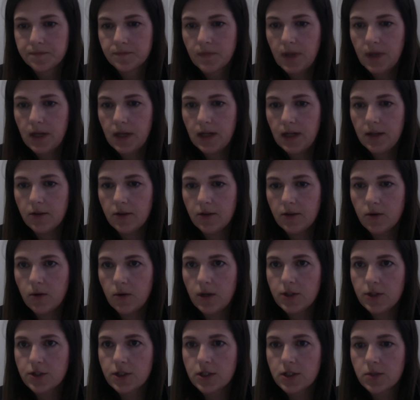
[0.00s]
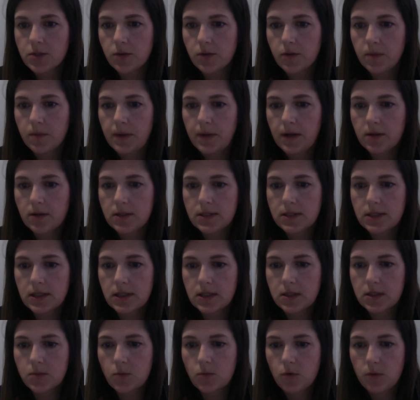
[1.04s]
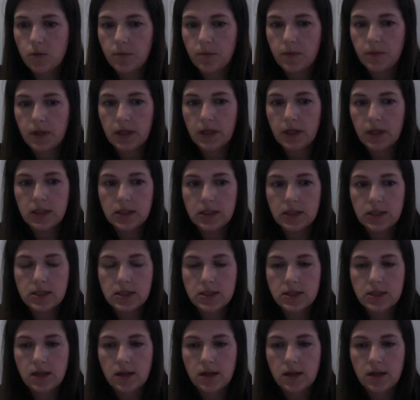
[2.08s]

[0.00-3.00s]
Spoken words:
Any other questions? We have about 6 more minutes.